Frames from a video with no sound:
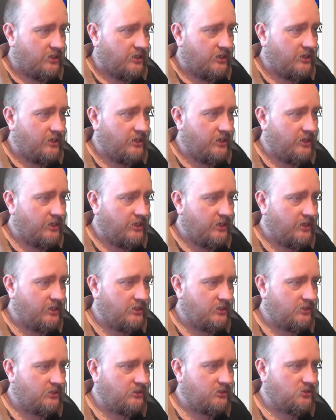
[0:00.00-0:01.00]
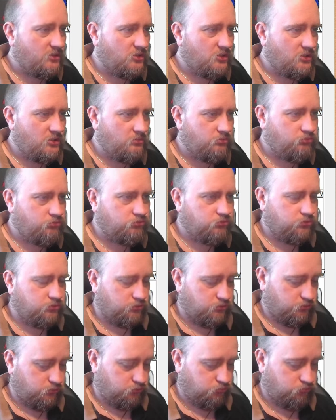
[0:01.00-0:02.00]
And
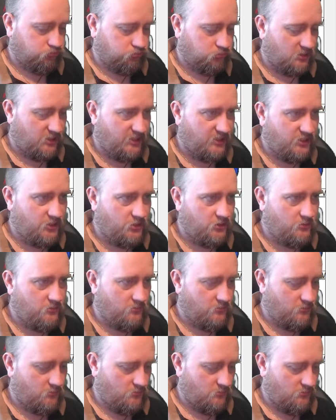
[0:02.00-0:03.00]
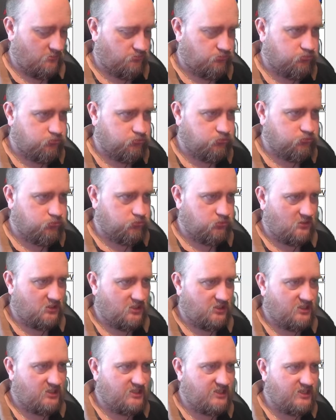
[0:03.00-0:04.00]
let's do
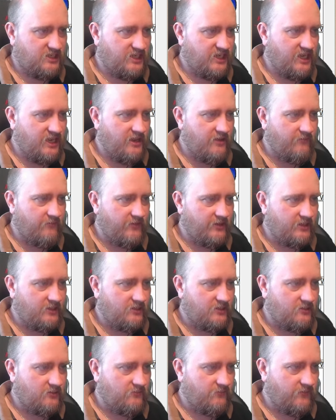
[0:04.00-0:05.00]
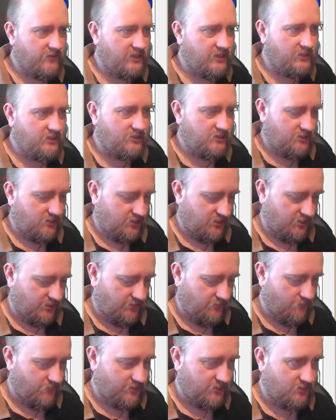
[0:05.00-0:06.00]
3 feet
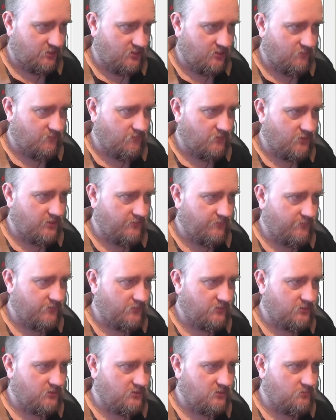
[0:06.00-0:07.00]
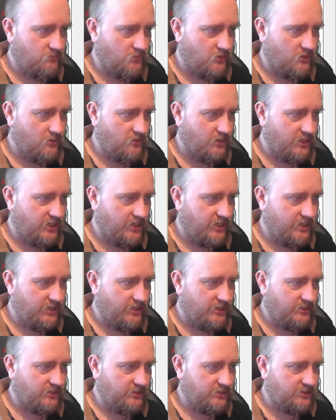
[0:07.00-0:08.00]
with a 1 foot blur
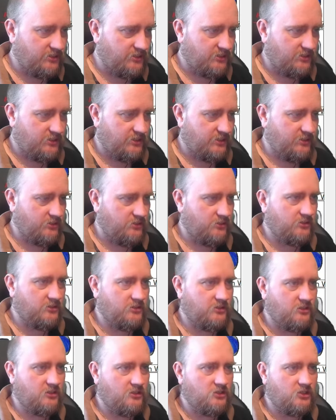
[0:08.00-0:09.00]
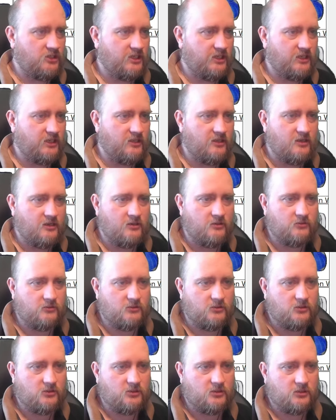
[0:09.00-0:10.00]
radius. Let's just check it
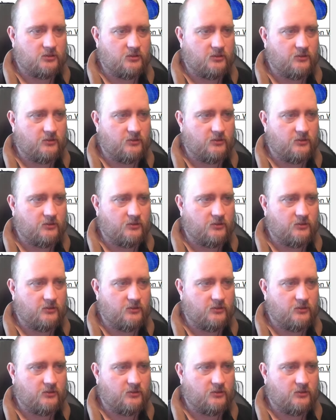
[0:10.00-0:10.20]
out.